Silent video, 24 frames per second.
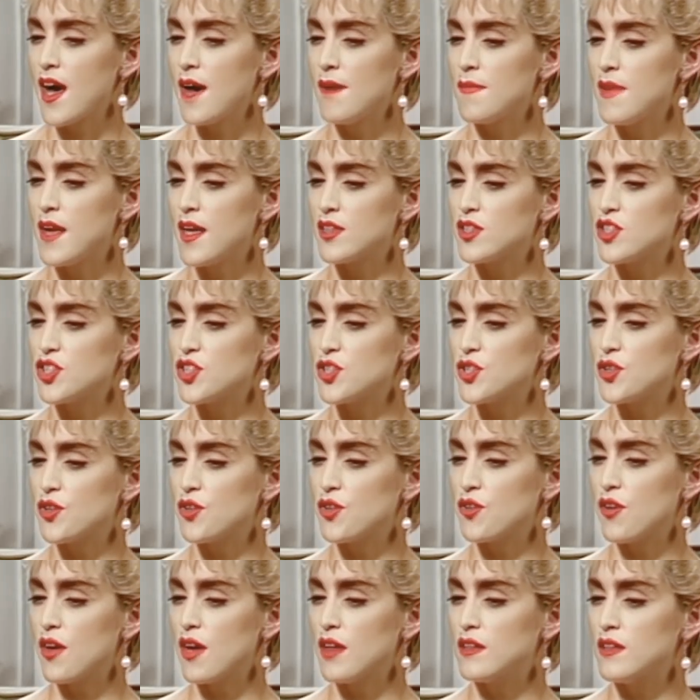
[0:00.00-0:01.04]
I'm not
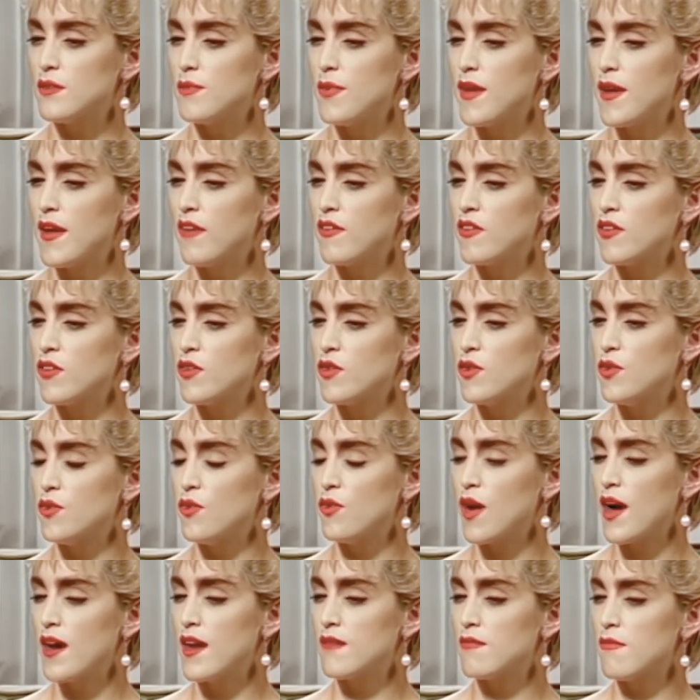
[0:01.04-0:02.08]
sure. It depends on
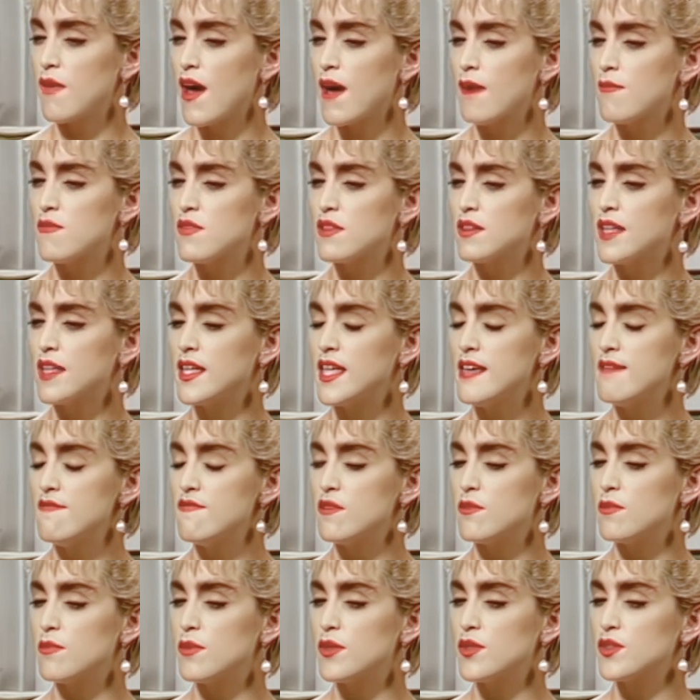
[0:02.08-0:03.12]
who. I
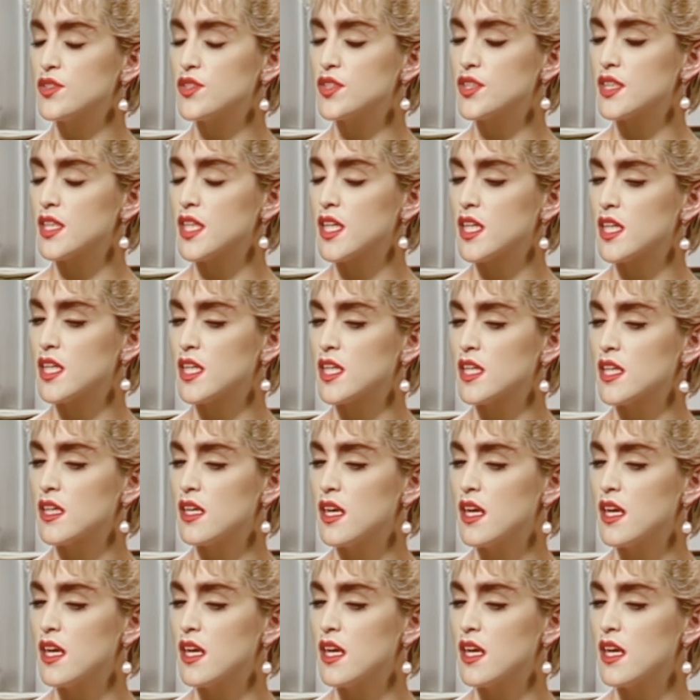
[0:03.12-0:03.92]
believe the person.